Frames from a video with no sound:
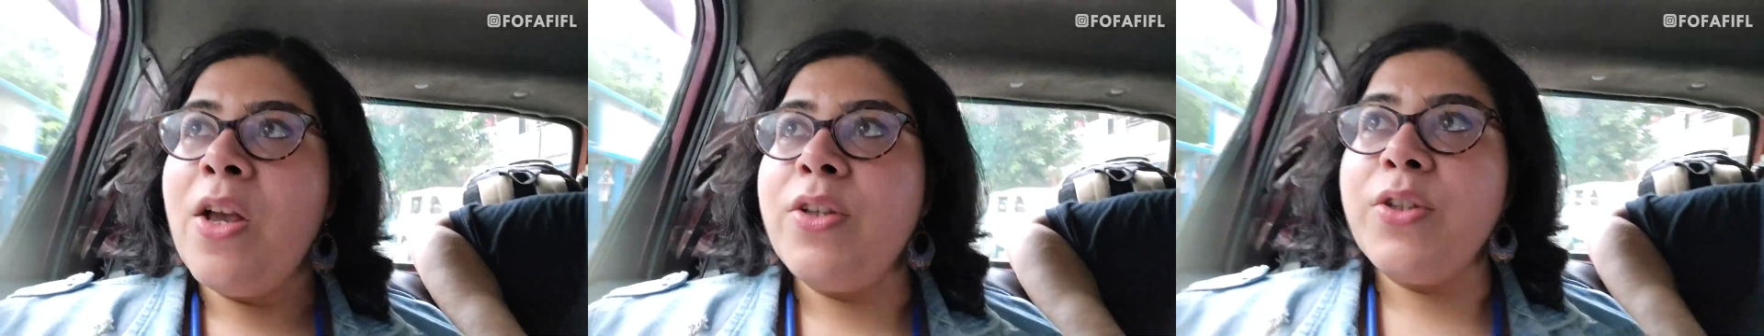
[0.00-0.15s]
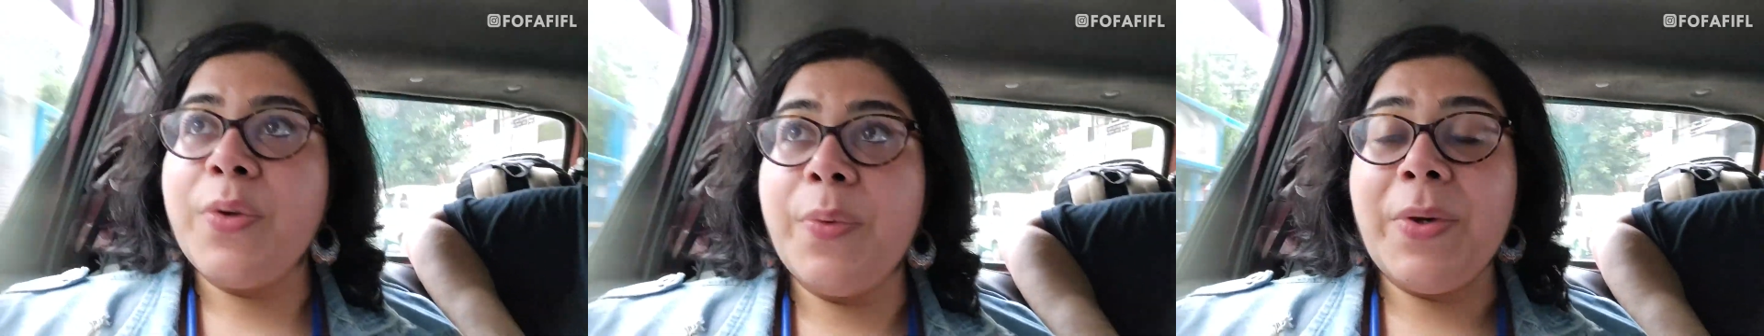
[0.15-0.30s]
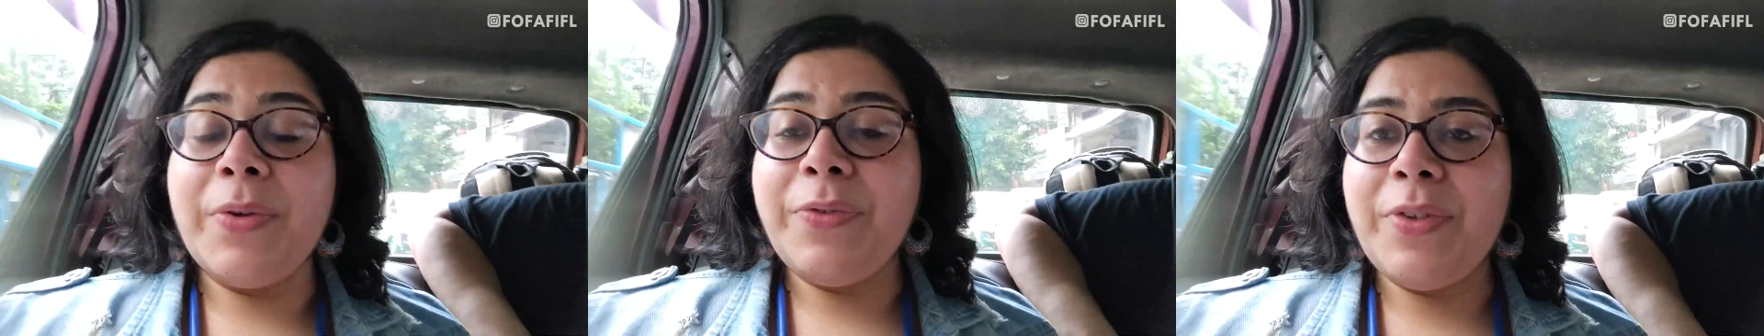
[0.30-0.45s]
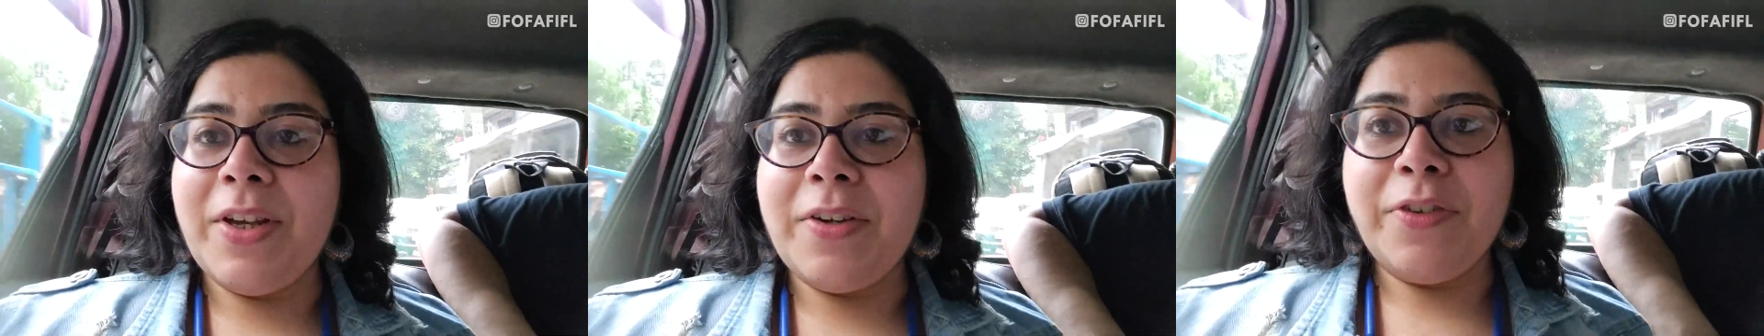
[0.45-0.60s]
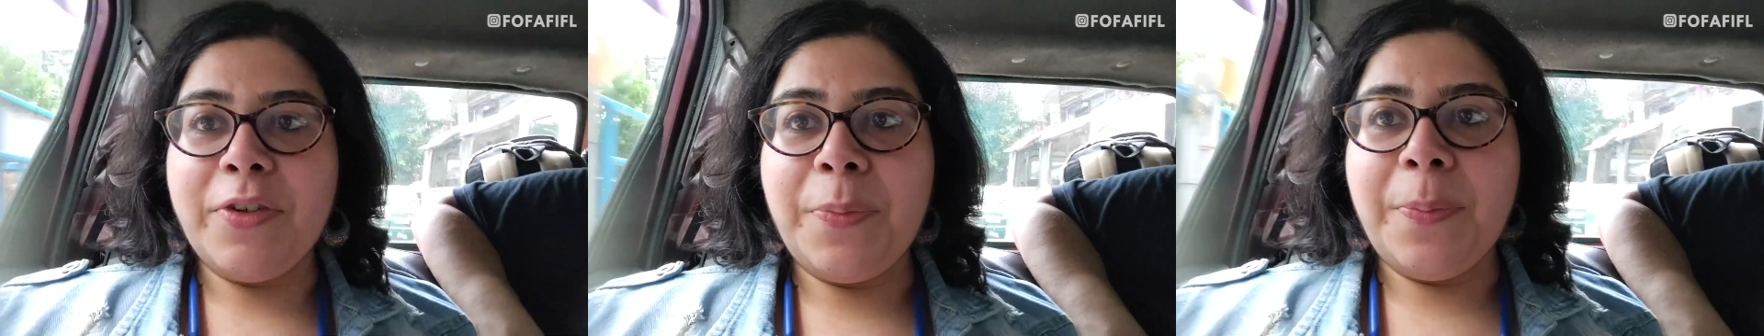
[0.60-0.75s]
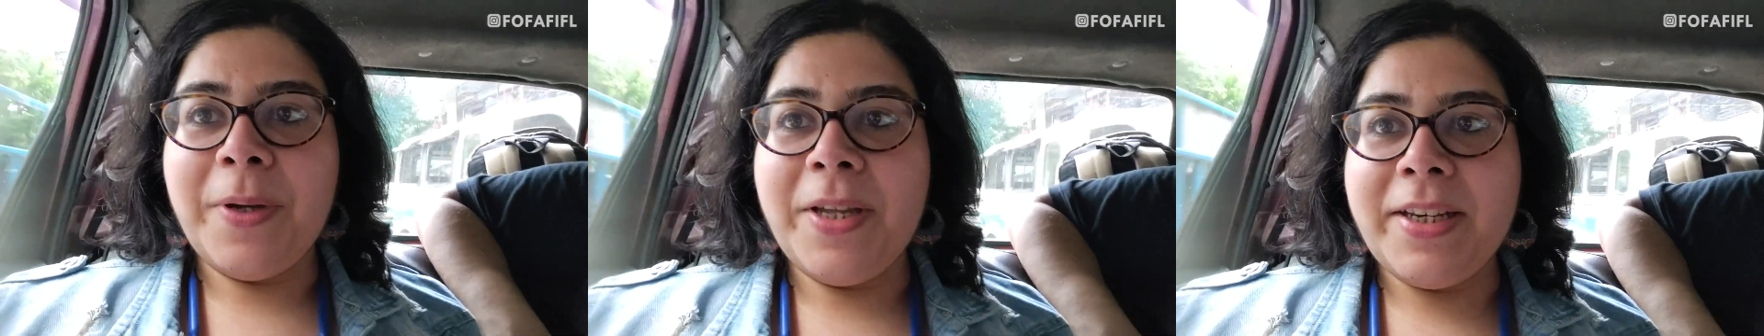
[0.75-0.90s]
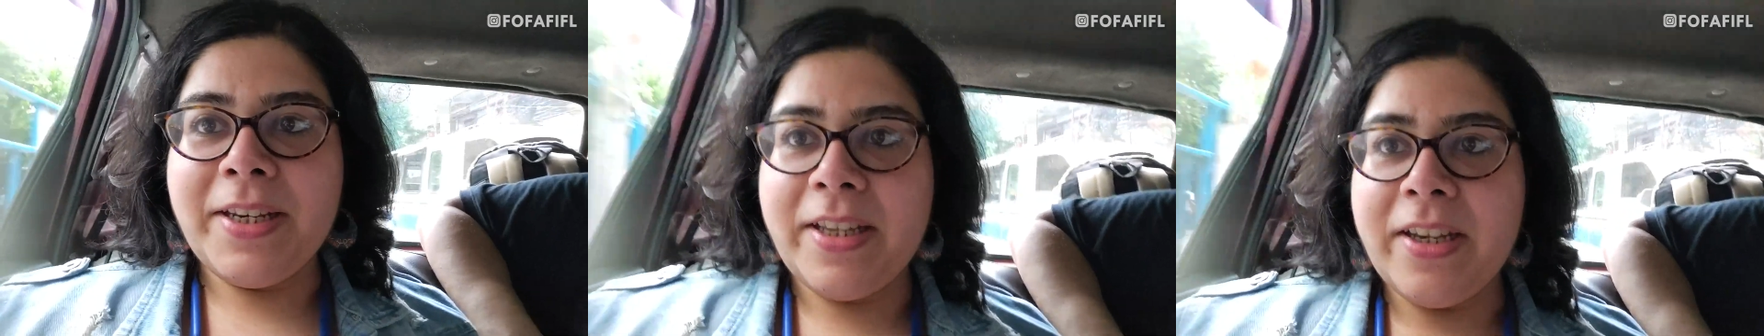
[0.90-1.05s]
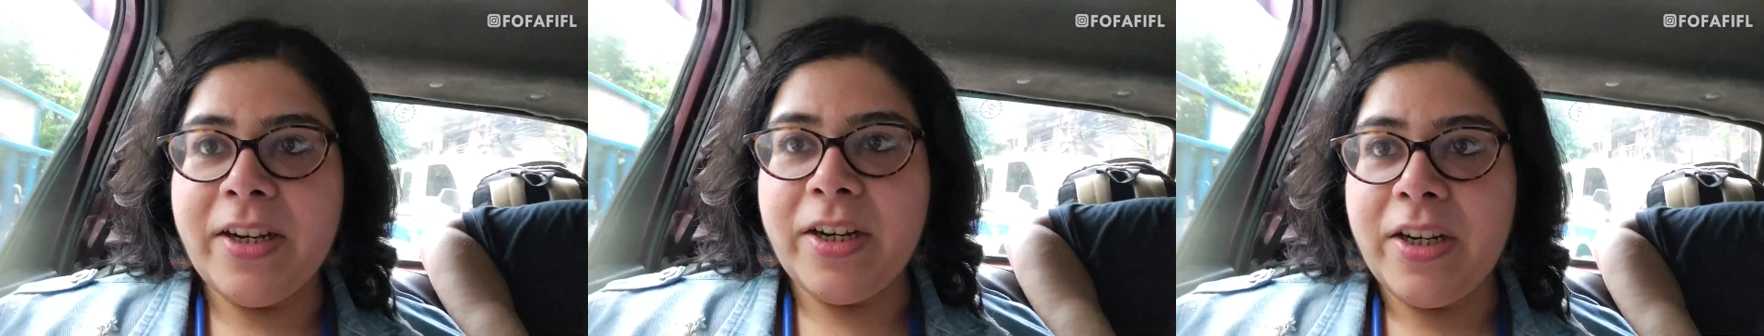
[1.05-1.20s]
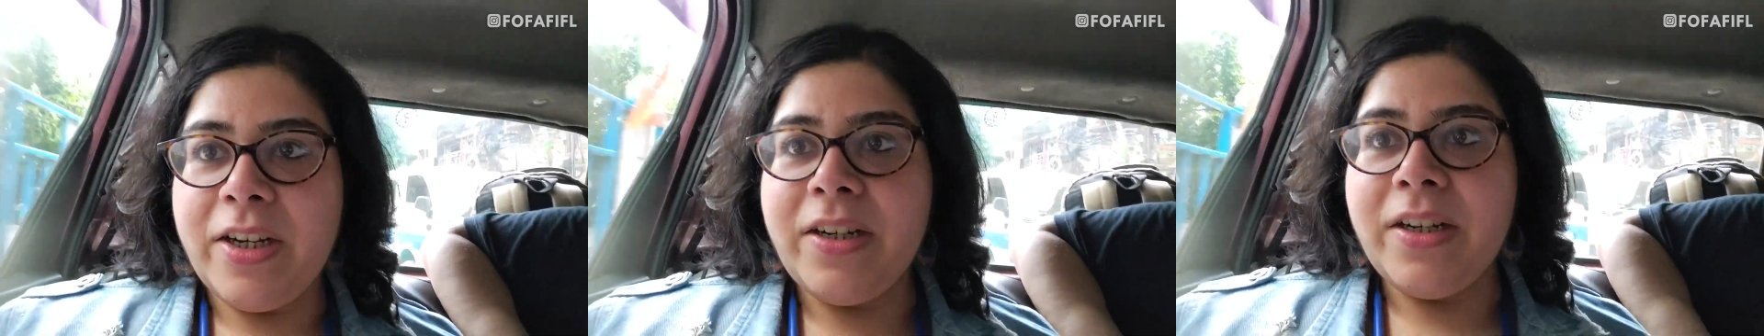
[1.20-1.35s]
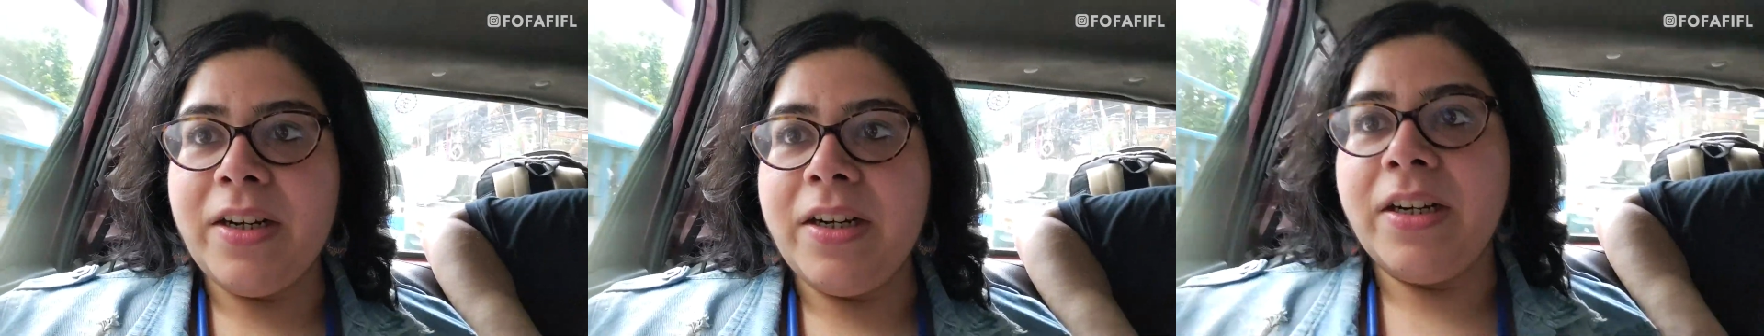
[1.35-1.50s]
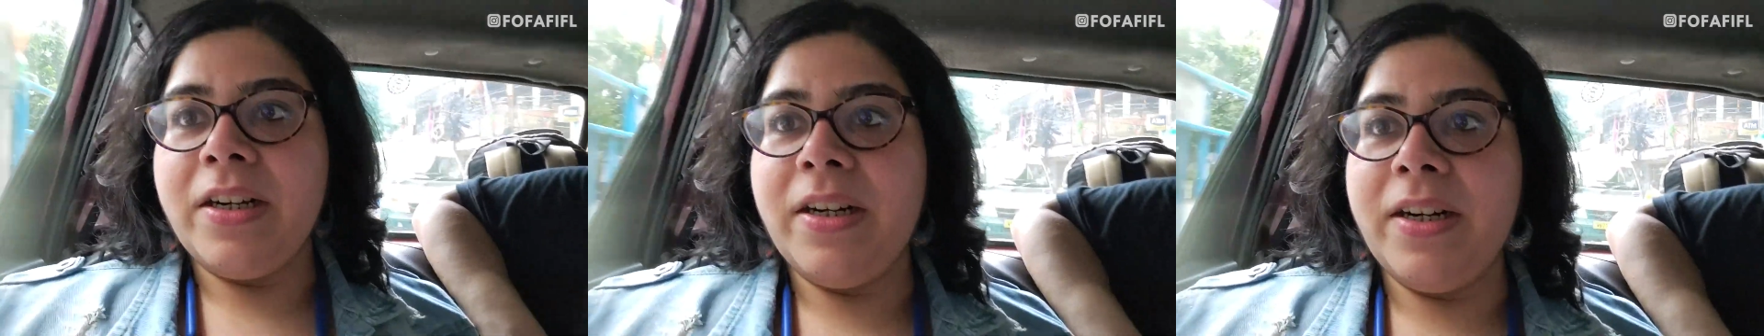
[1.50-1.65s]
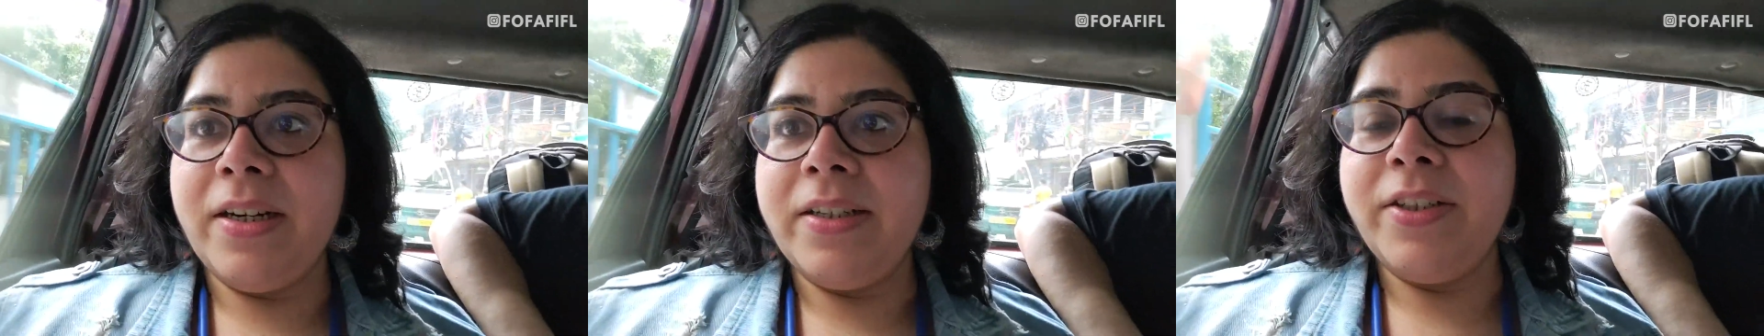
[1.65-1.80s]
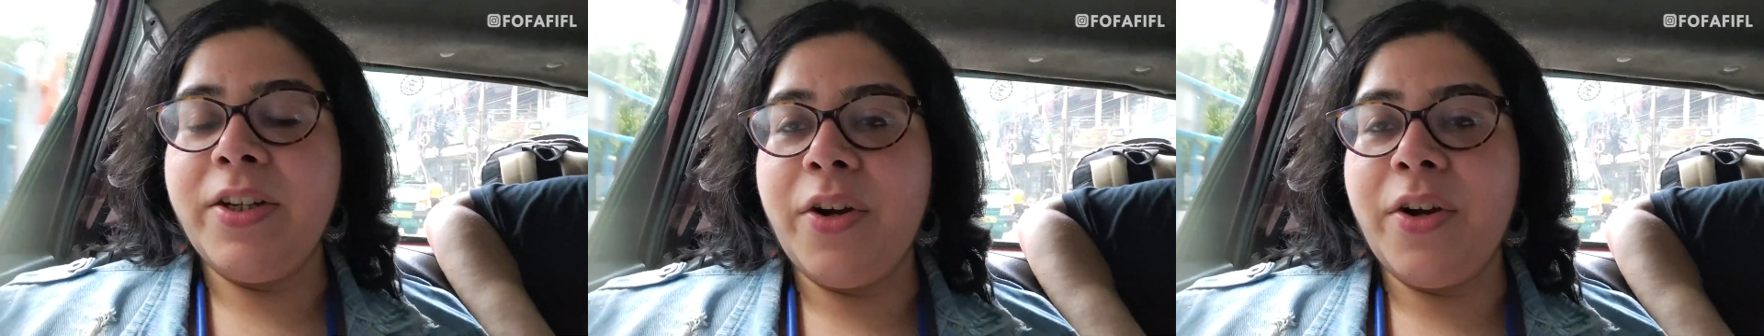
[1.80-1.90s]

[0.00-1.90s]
So we've never been here